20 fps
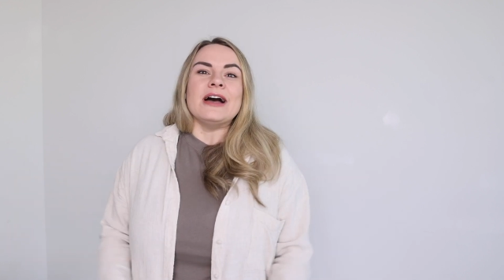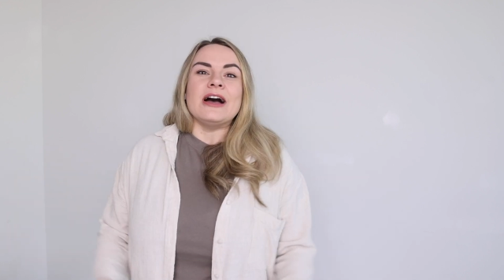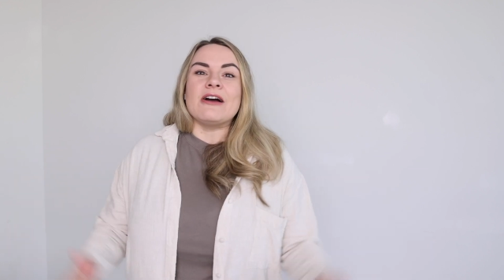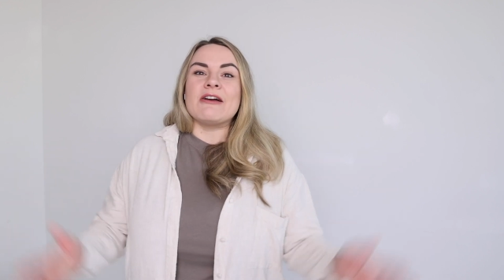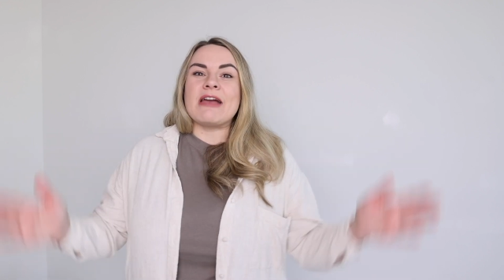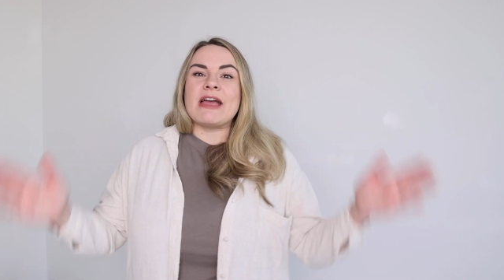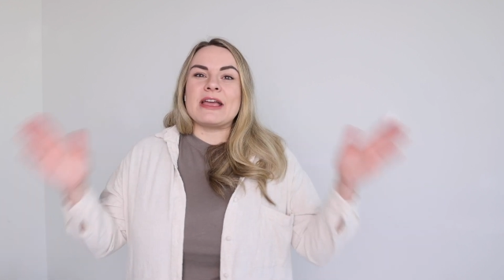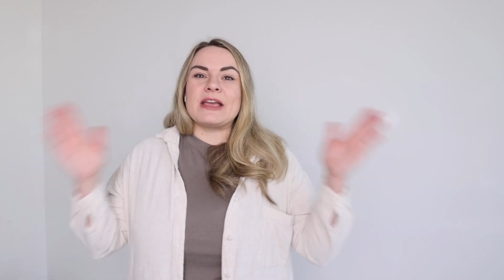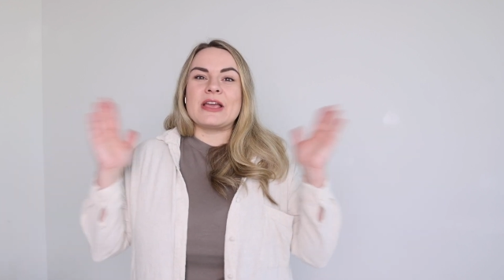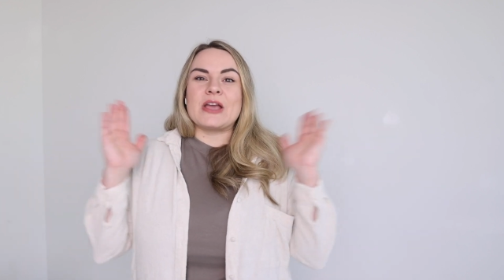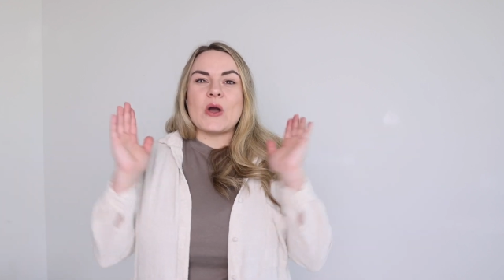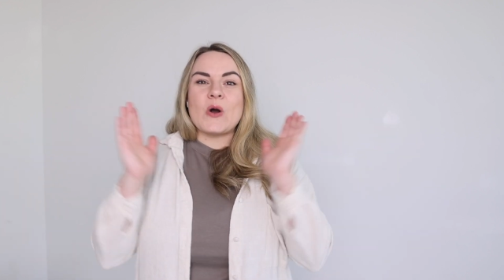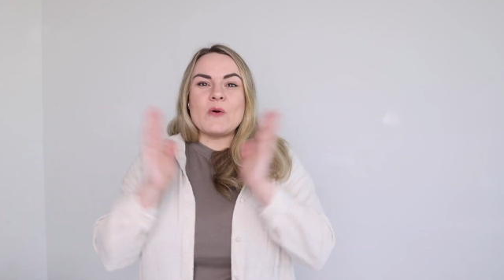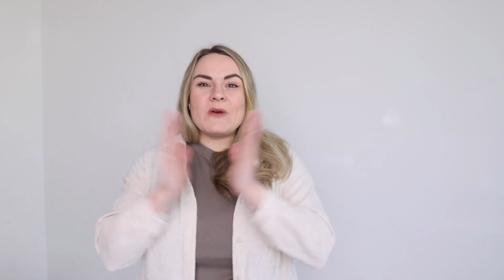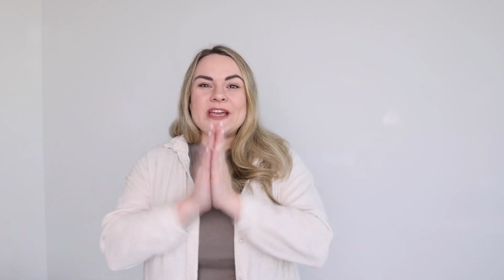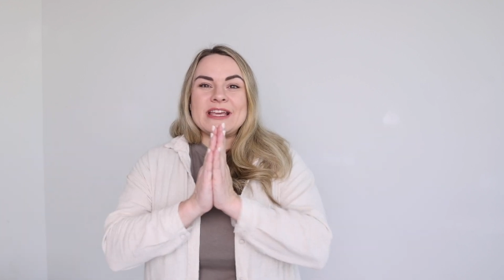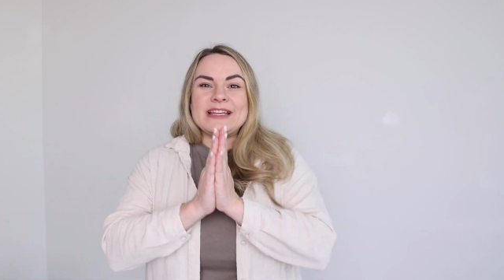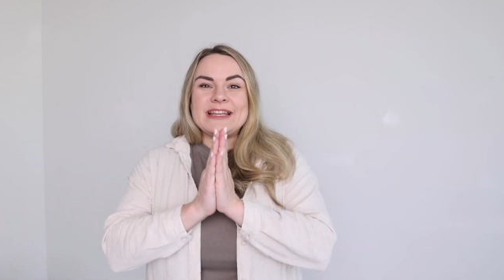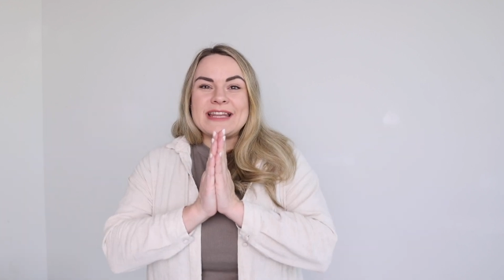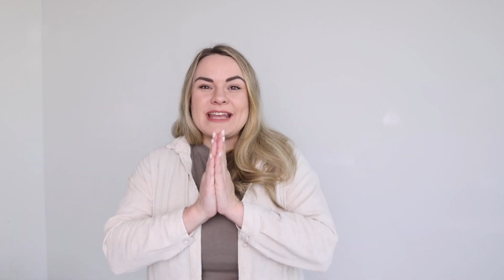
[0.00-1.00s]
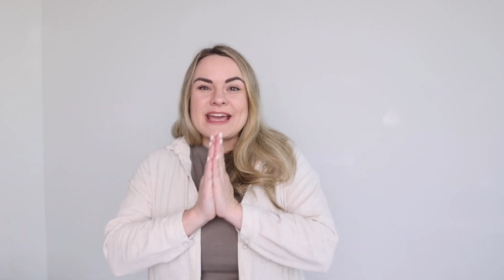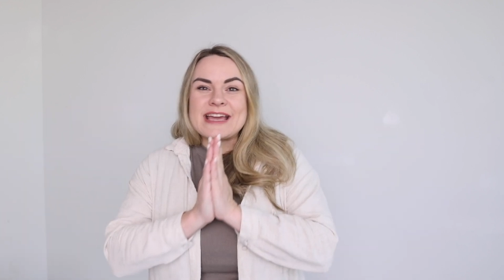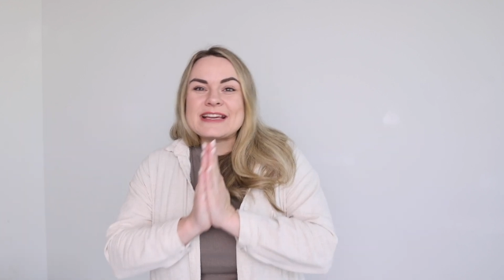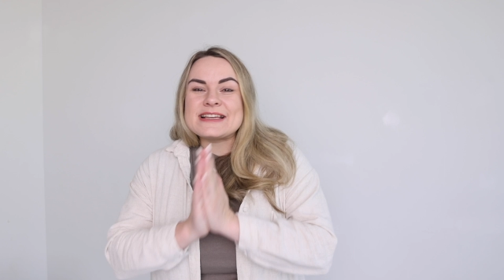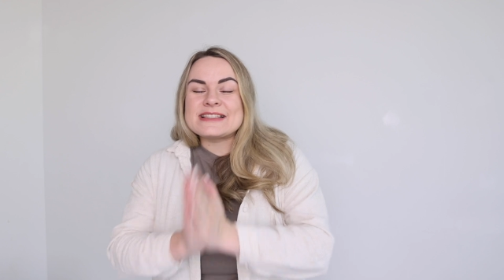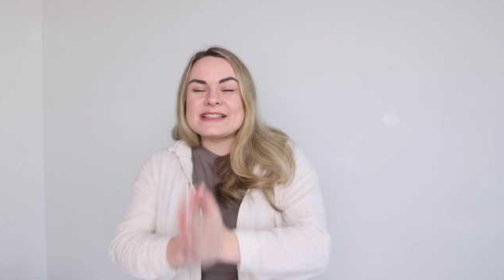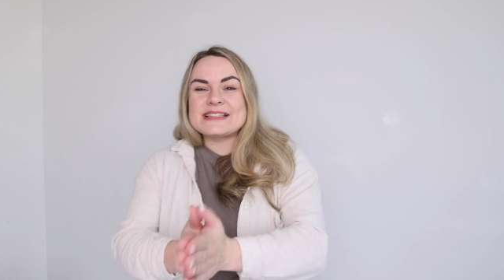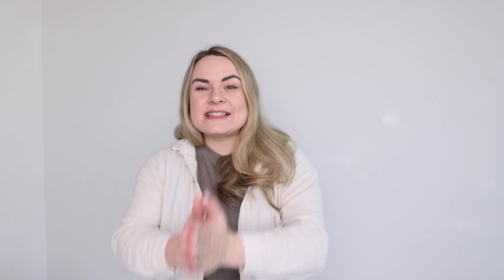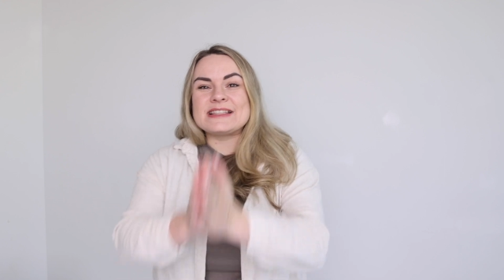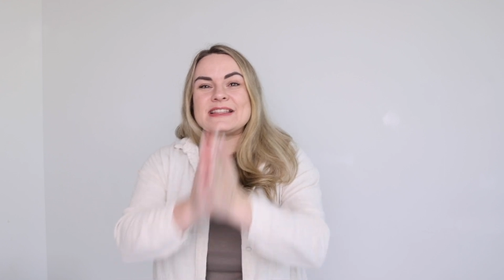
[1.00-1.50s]
All right, going
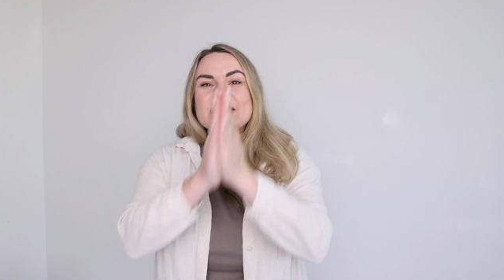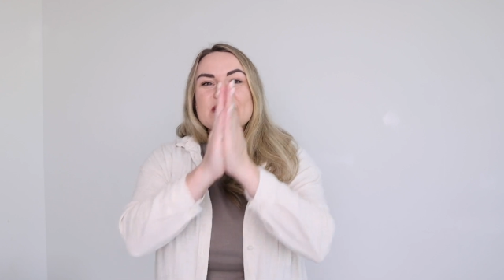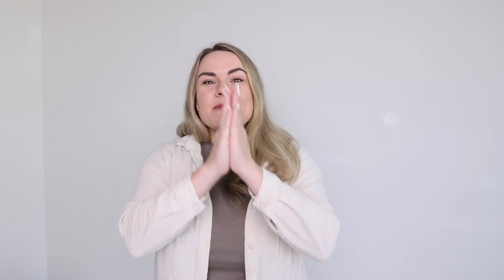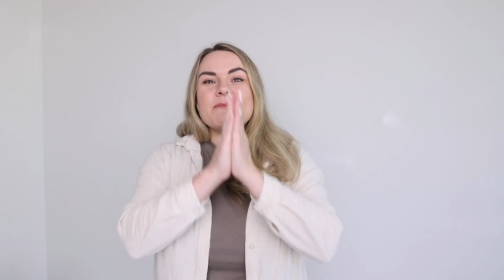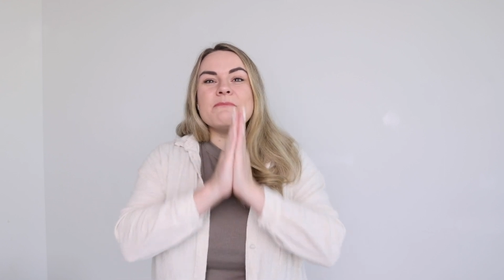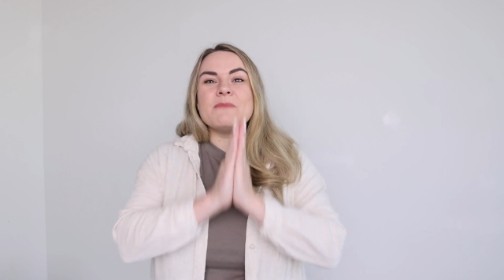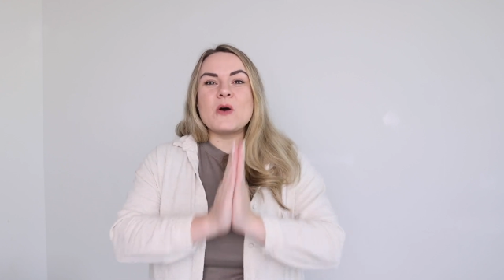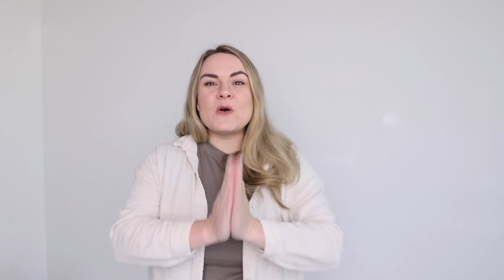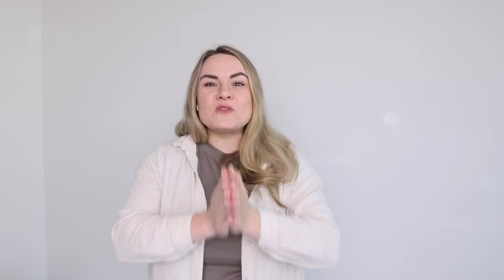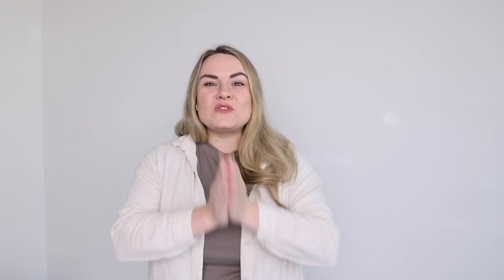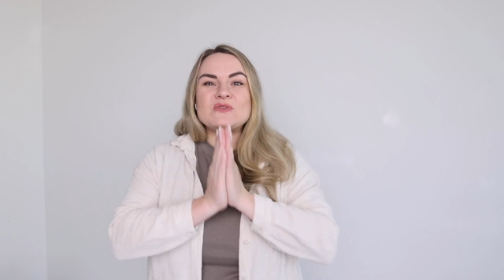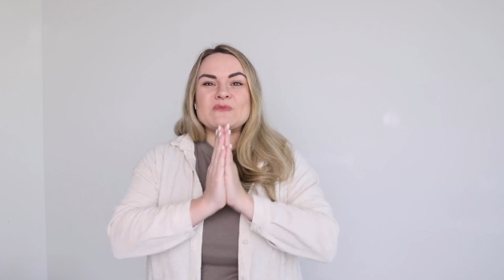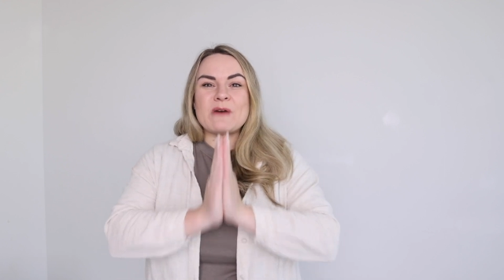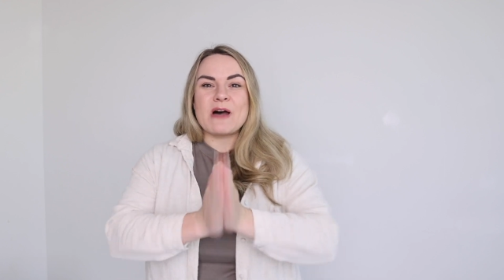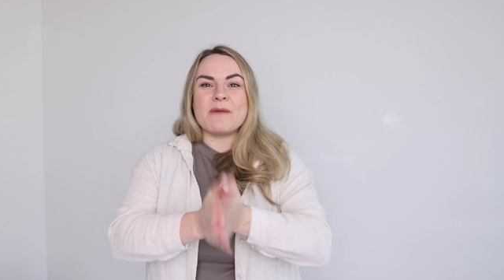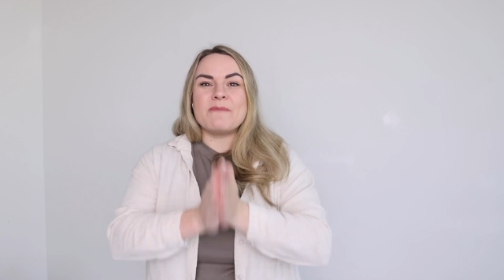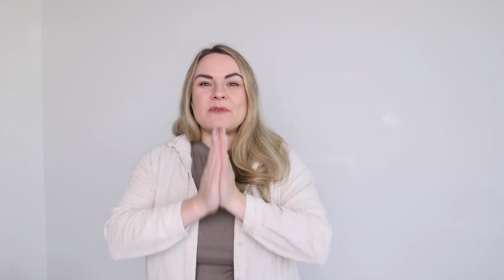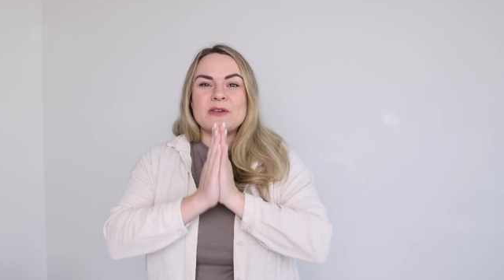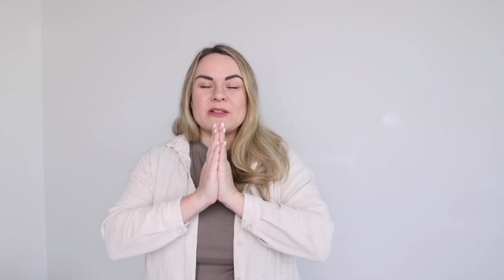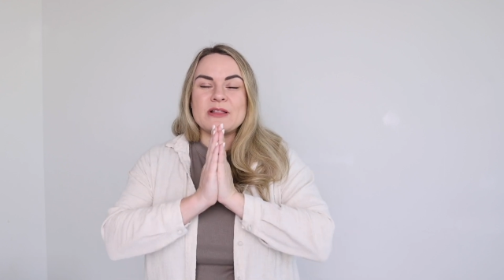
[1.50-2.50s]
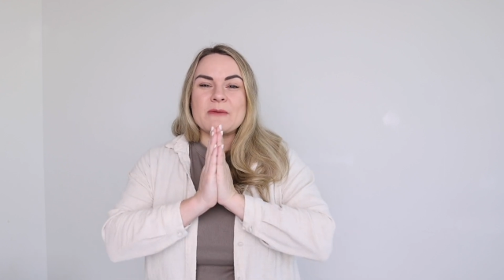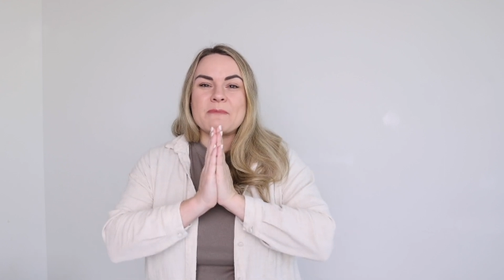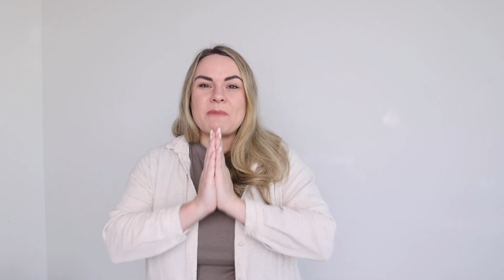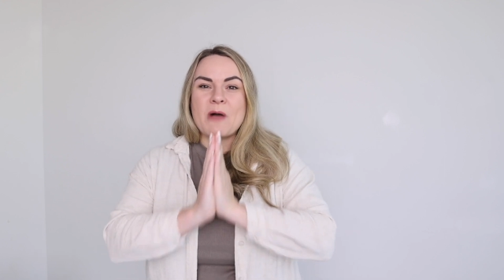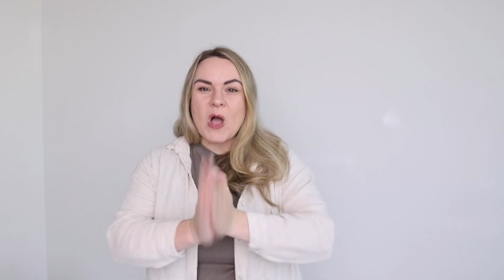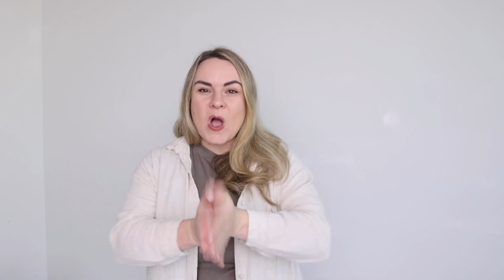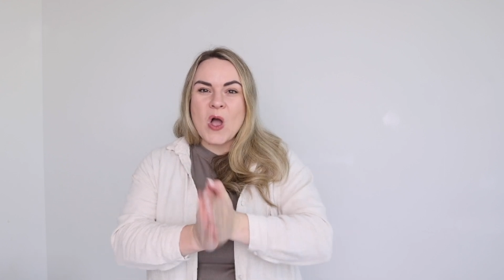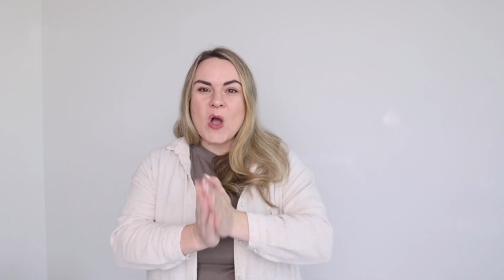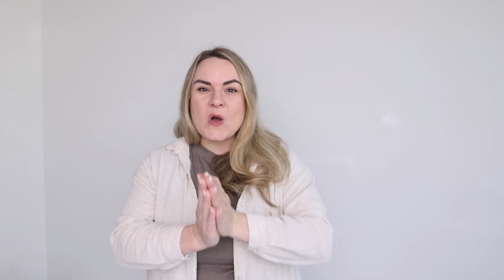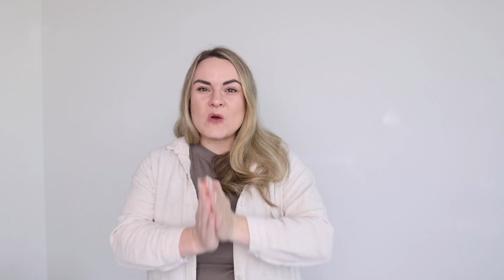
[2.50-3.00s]
next, the most popular
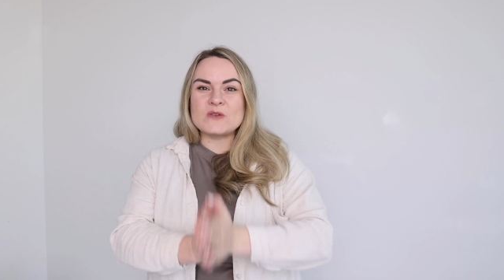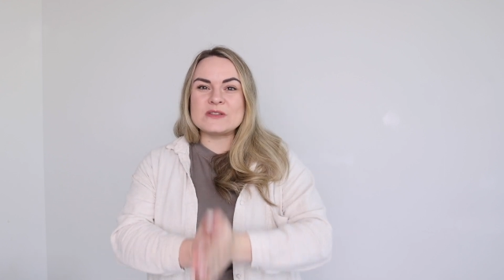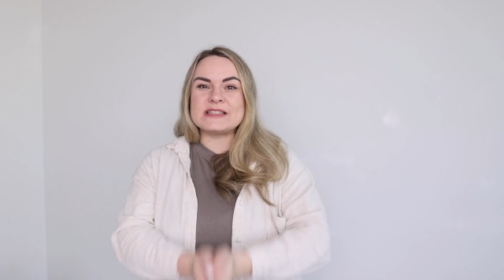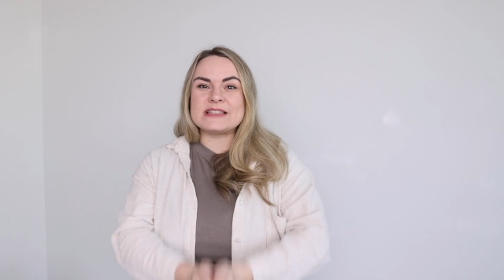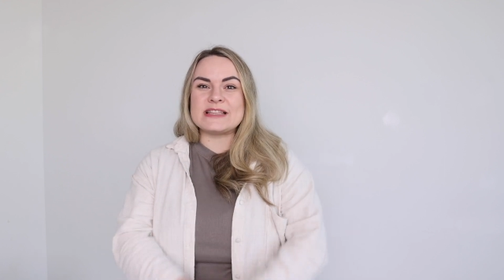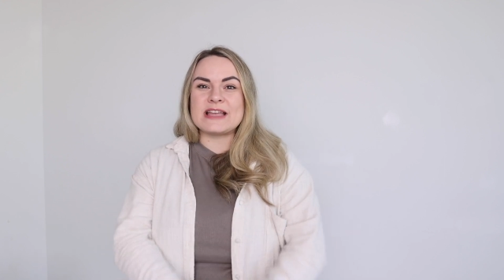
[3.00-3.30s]
pose,